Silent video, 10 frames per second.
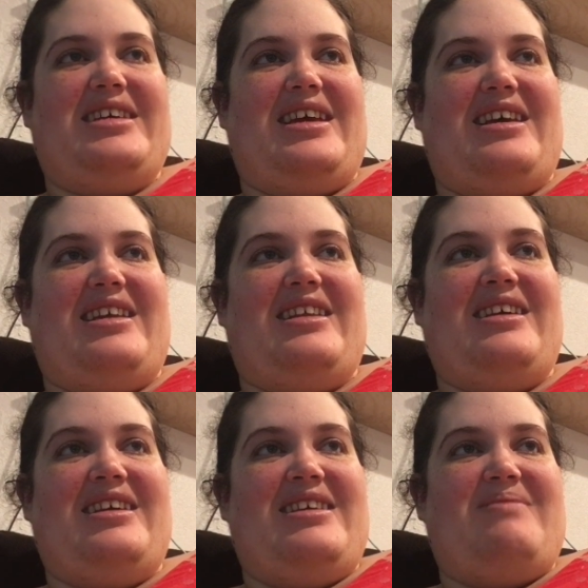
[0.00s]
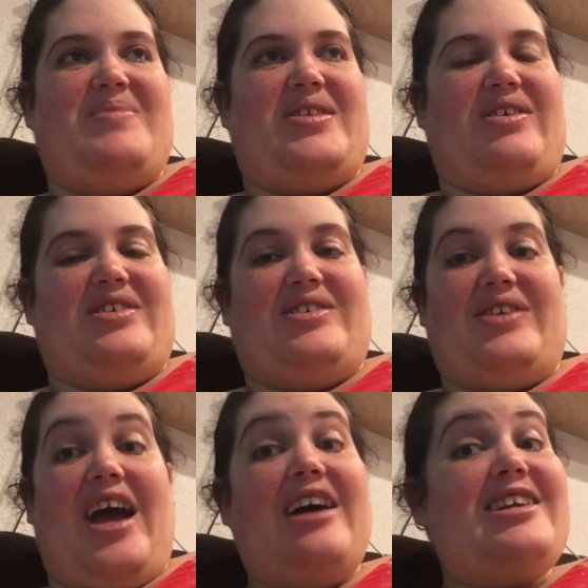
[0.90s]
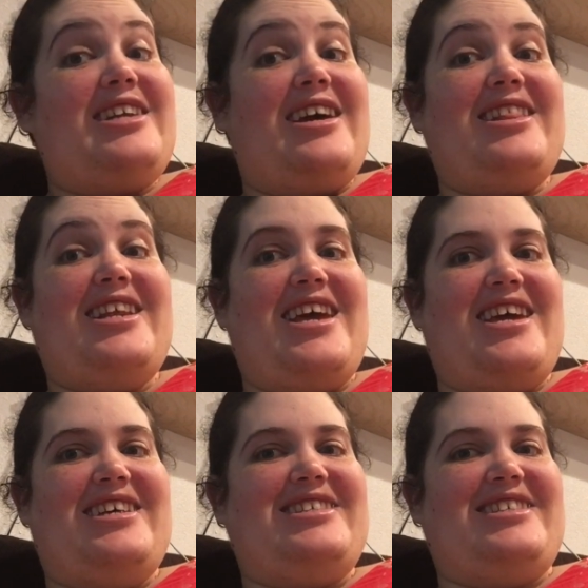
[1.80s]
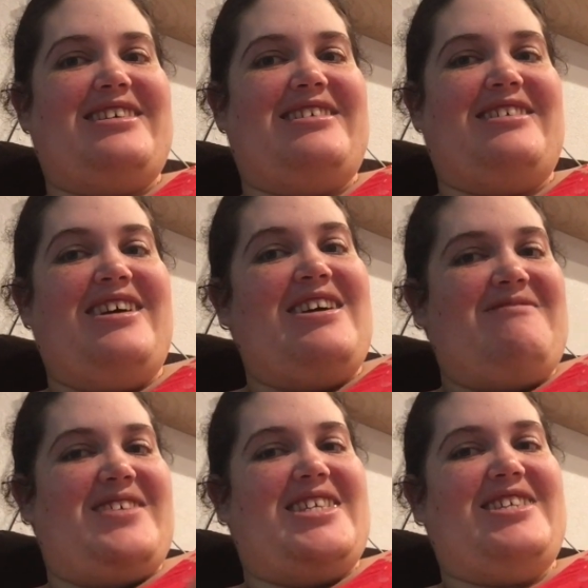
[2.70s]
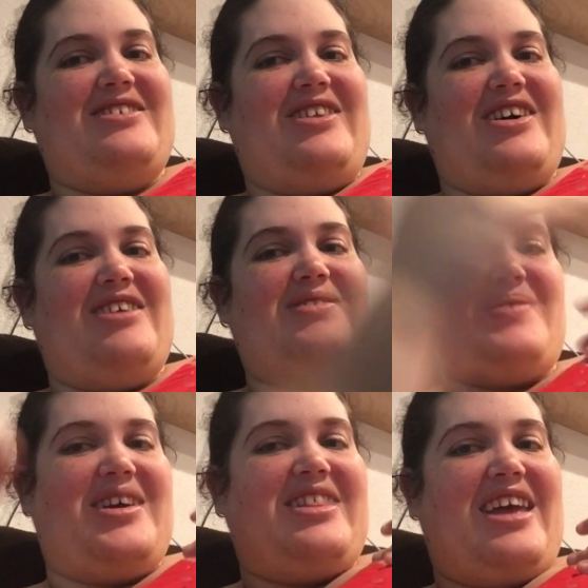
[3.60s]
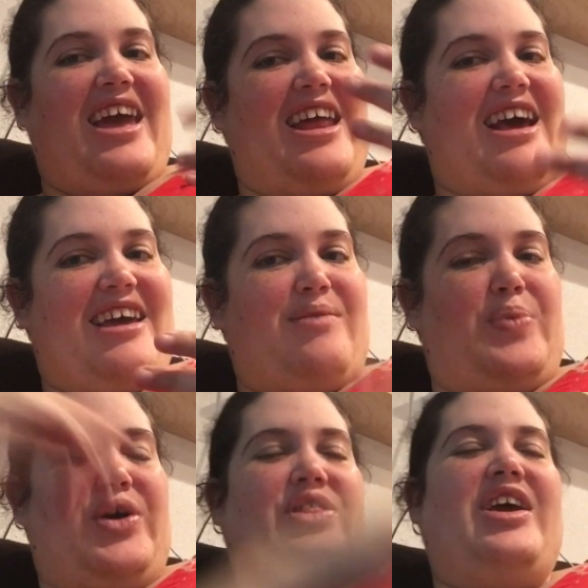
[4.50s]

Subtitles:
and but they're also counting down the days till my sister-in-law gives birth and I give birth.